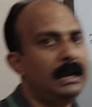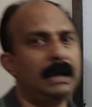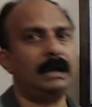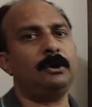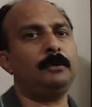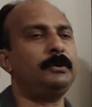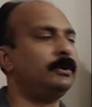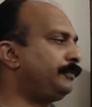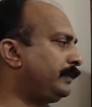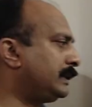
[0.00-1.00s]
I hope
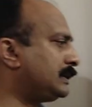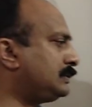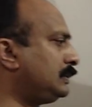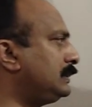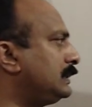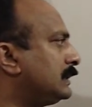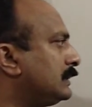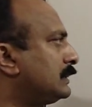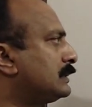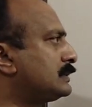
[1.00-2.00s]
all of you understood.
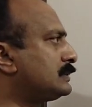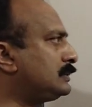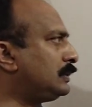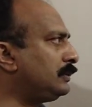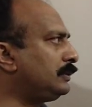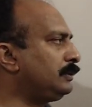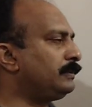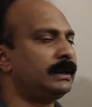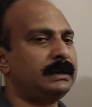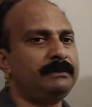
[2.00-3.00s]
So you
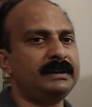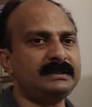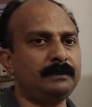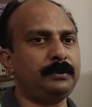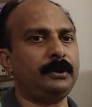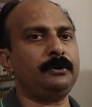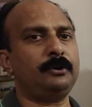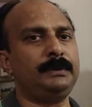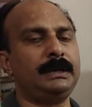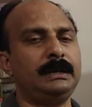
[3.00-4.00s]
are given some
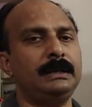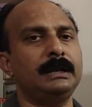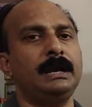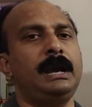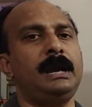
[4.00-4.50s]
polynomial